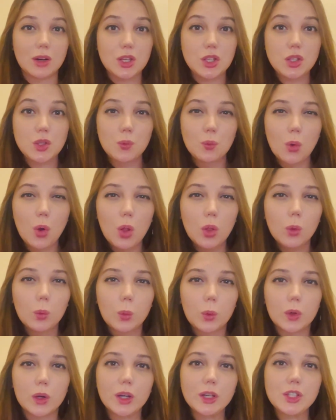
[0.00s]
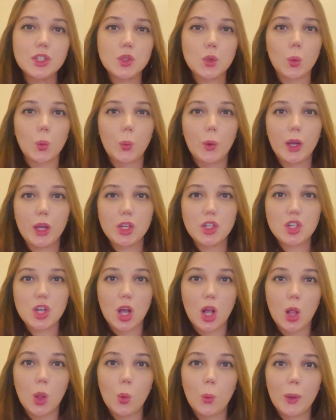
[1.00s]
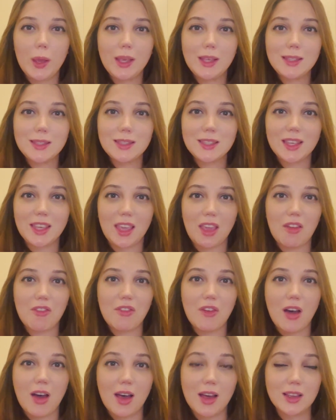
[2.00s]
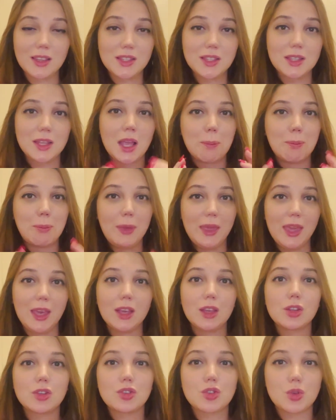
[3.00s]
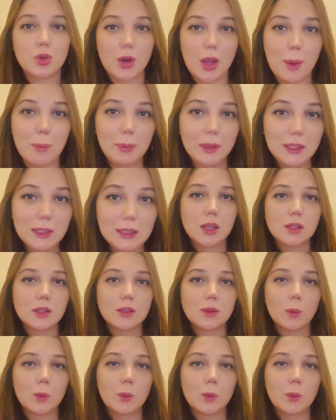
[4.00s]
small words which always give us big trouble.